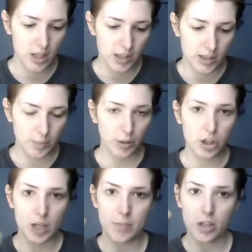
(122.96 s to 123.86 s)
super
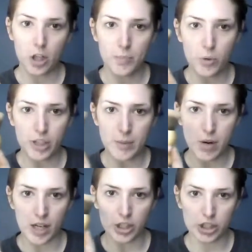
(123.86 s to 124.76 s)
cheap kabuki
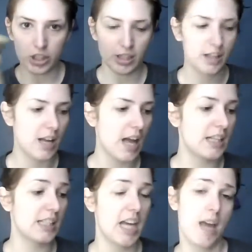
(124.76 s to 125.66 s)
brush at
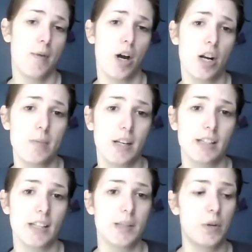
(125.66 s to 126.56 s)
Kmart because
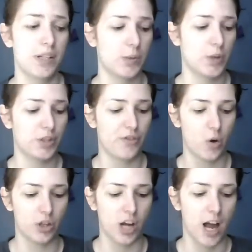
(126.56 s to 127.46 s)
that's where us rich
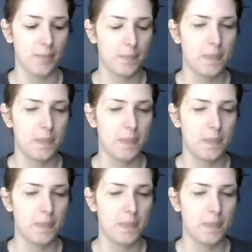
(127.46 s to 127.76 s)
folks shop.